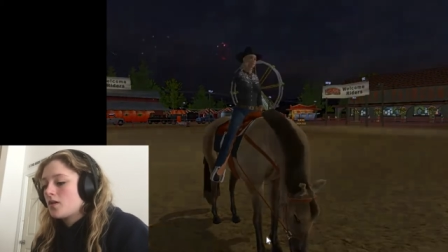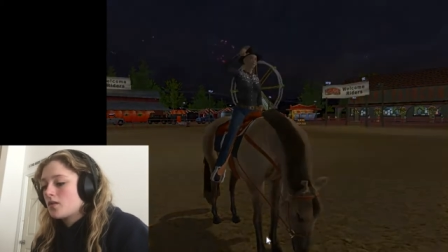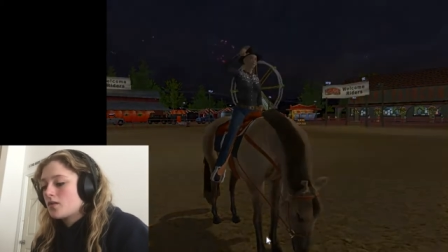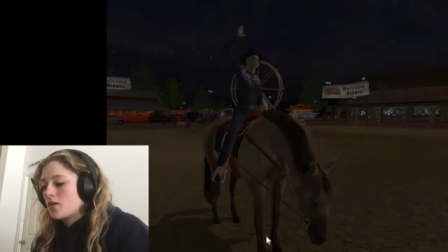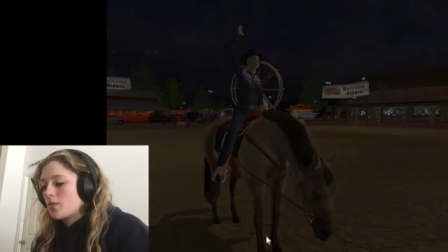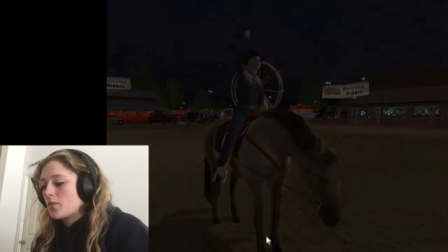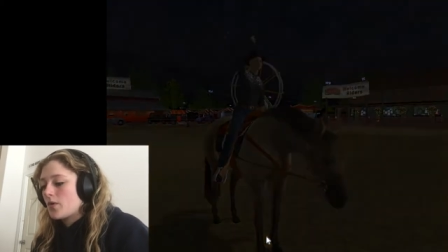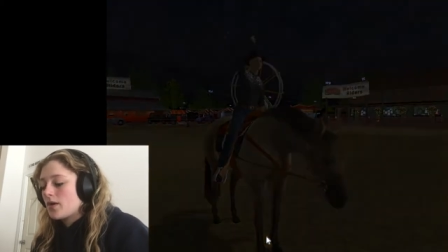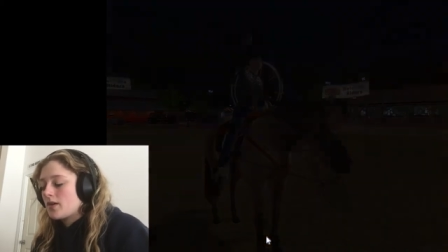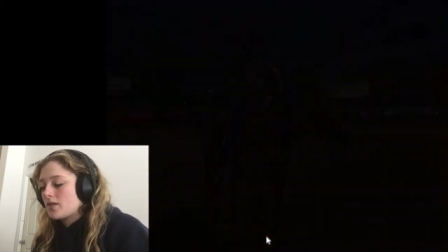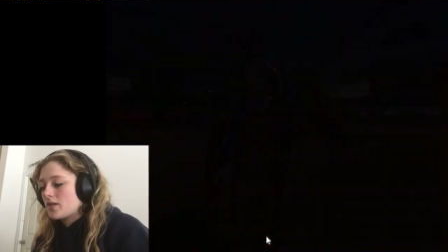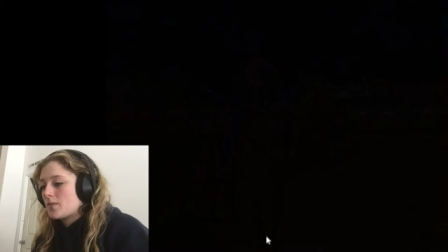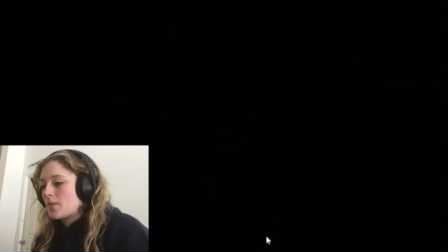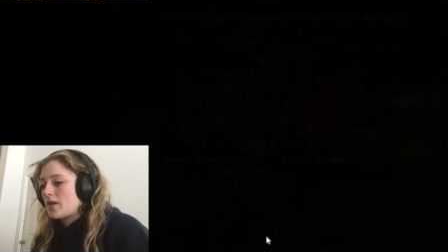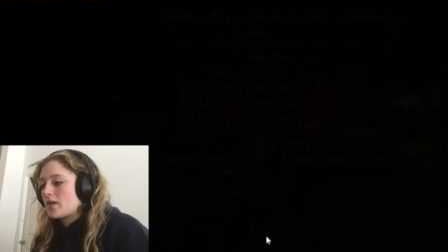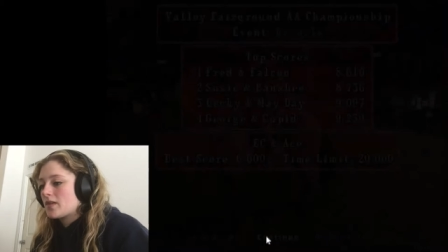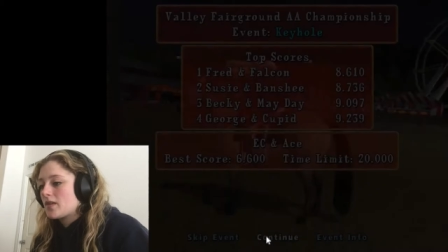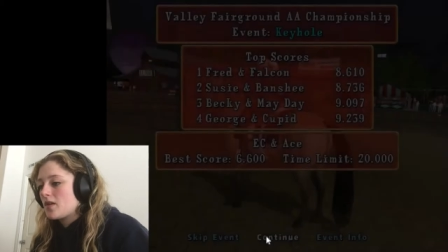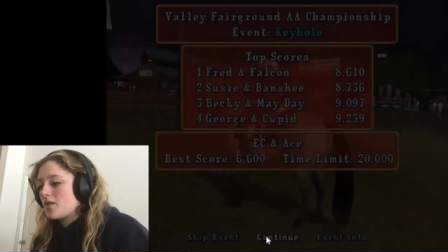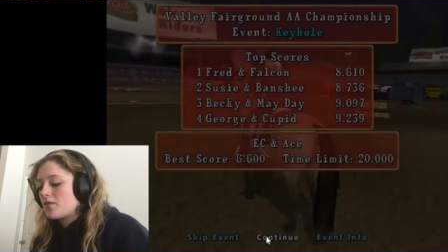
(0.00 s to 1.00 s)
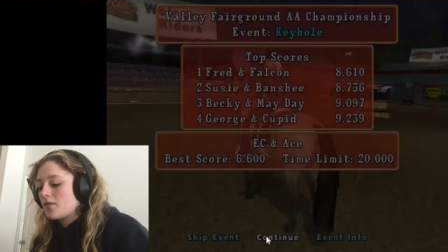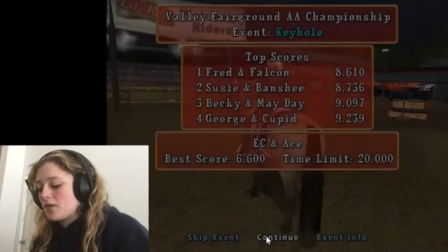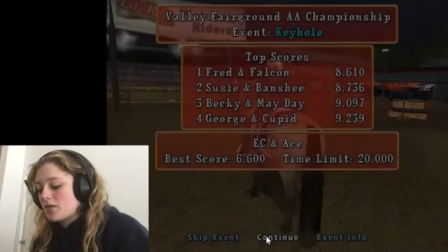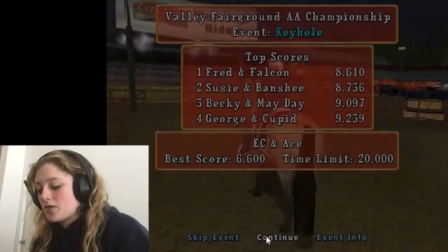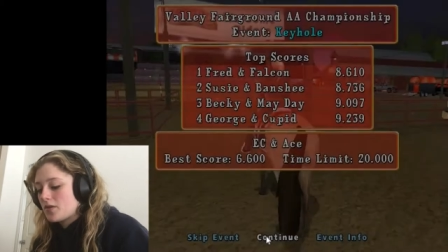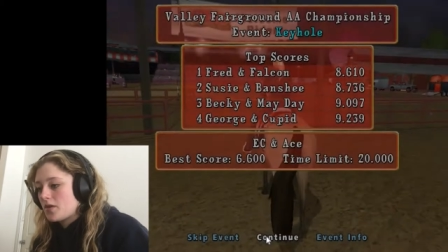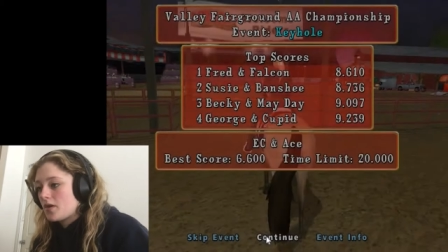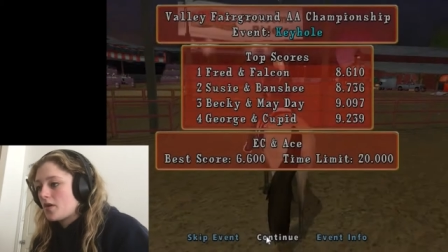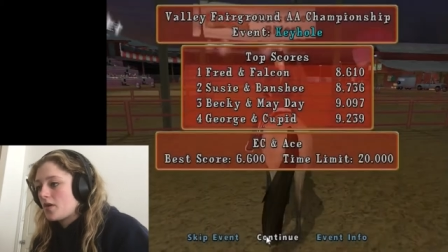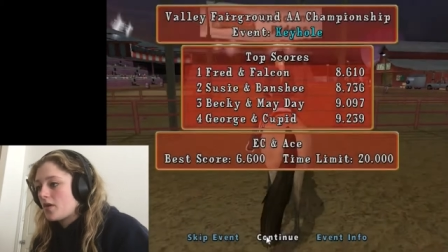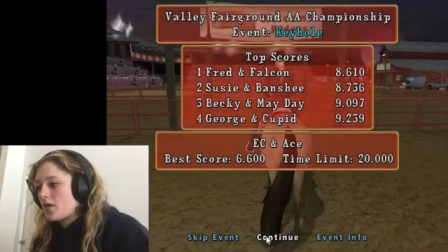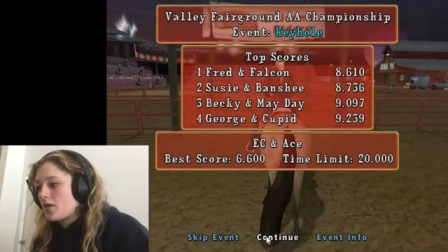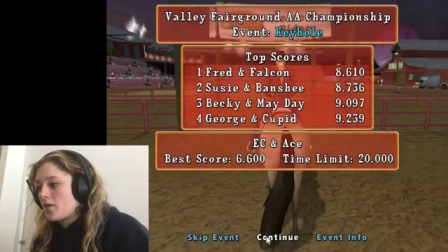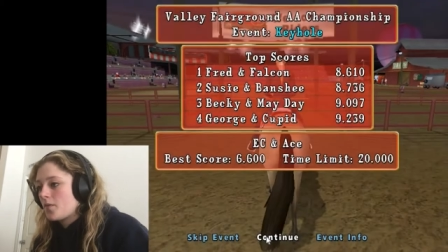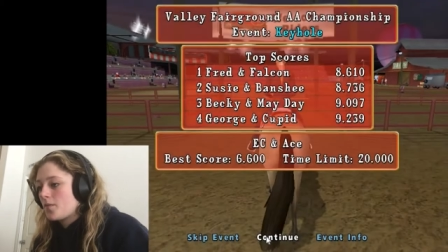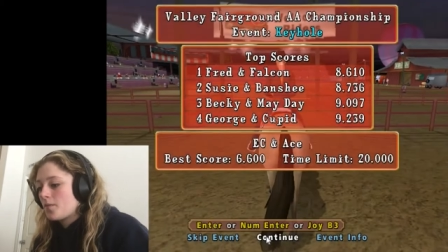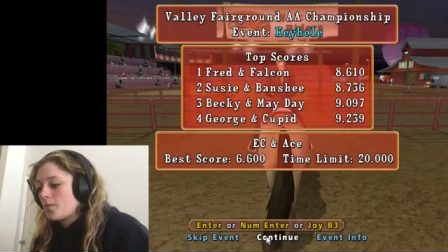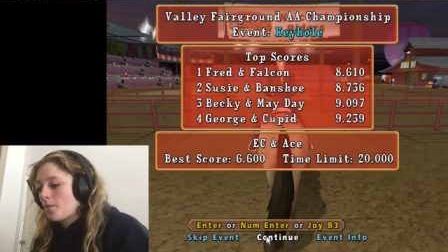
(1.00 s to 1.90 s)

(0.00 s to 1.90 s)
some races myself this year,